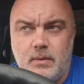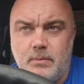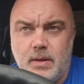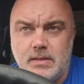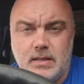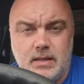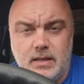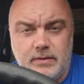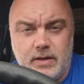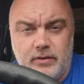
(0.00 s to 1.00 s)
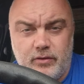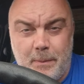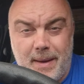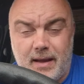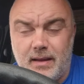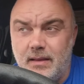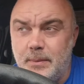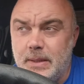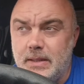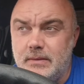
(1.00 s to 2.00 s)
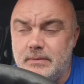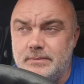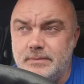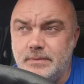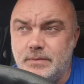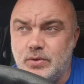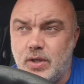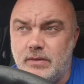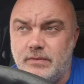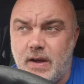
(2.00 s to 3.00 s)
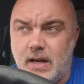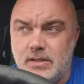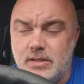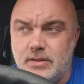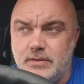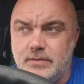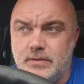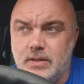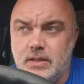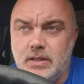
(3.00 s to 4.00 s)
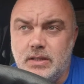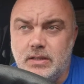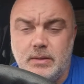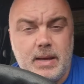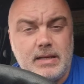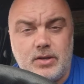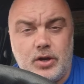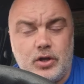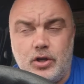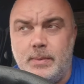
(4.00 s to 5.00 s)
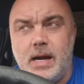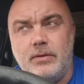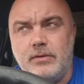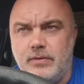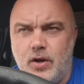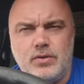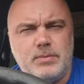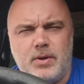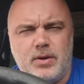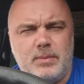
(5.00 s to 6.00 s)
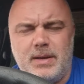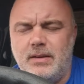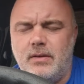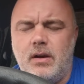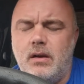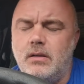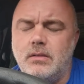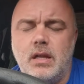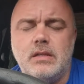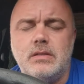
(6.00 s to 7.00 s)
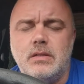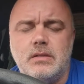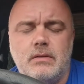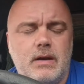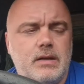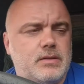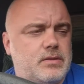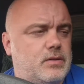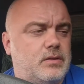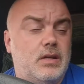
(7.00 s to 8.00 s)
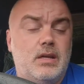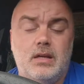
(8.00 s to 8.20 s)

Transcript: I'm basically living out of a bag at the minute, trying to find stuff. The bed's got to come out, the floors are going to be like, oh, it's just horrendous. So